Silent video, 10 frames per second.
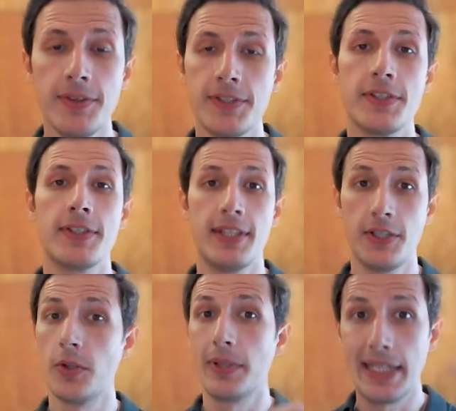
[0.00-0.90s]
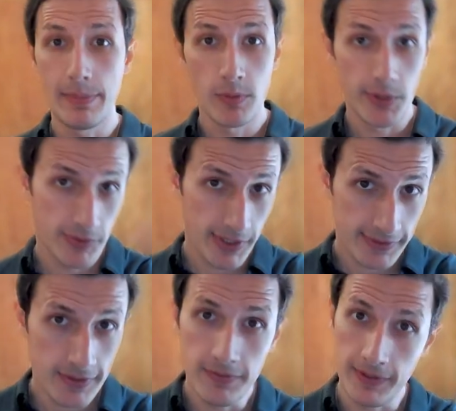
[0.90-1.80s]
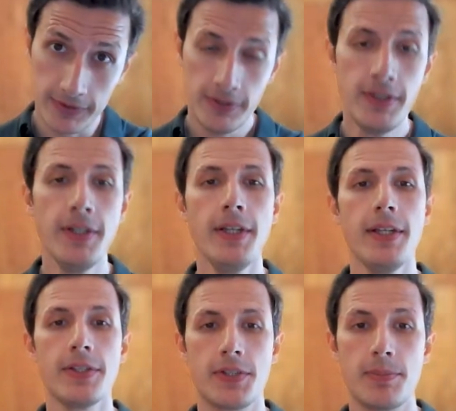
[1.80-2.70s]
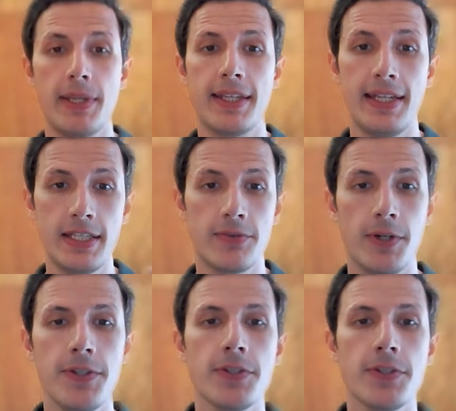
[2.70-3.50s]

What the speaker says: This is the label we created, the filter, to make it easy for us.